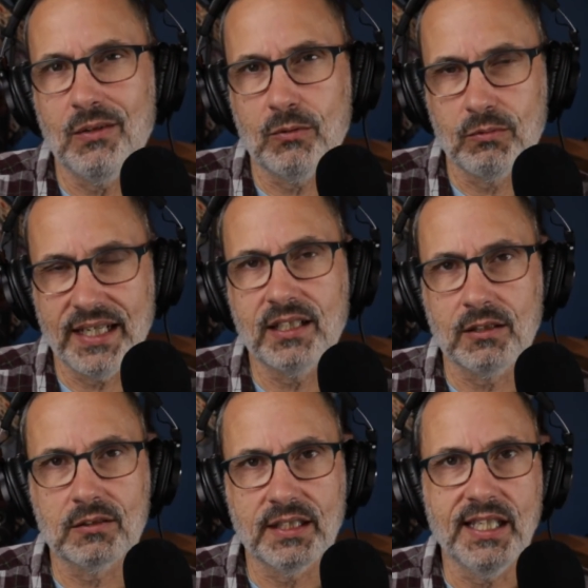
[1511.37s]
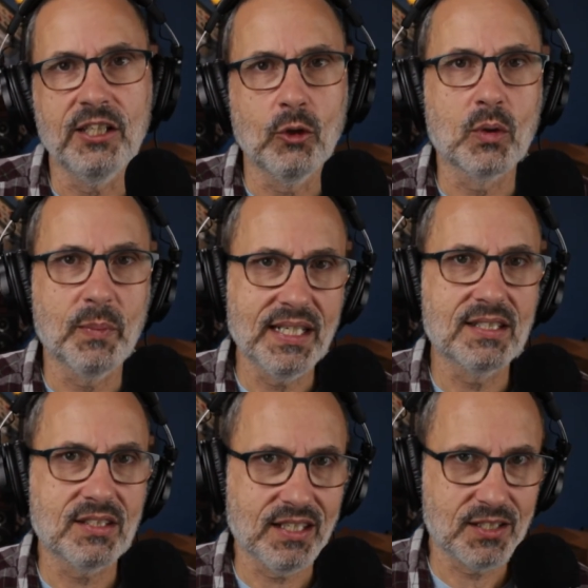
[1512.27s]
regularly your
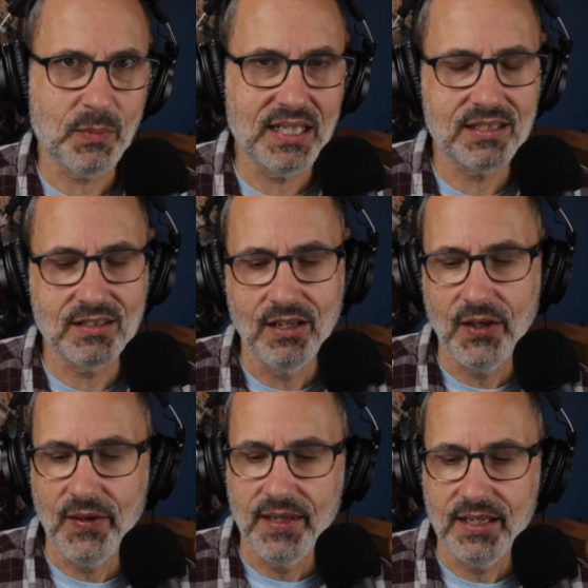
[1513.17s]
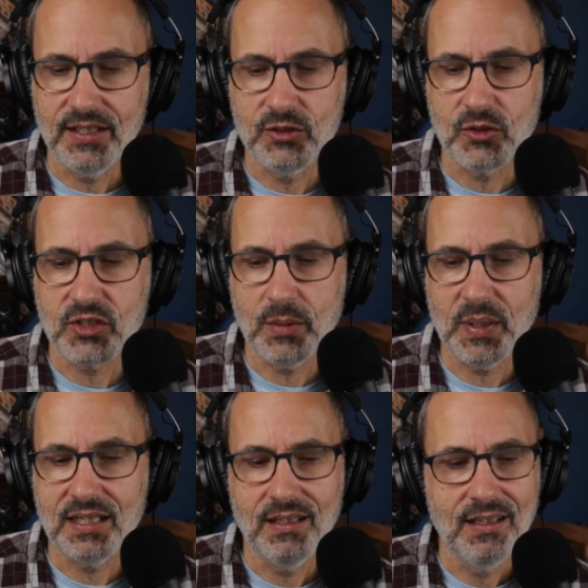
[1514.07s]
biggest expense is your
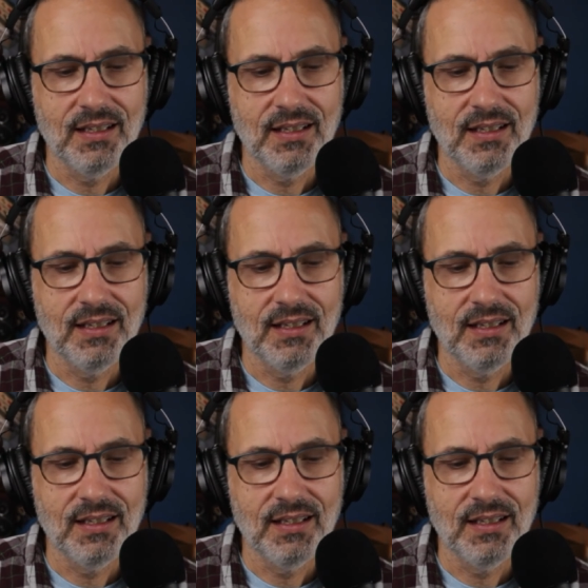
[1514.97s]
shipping.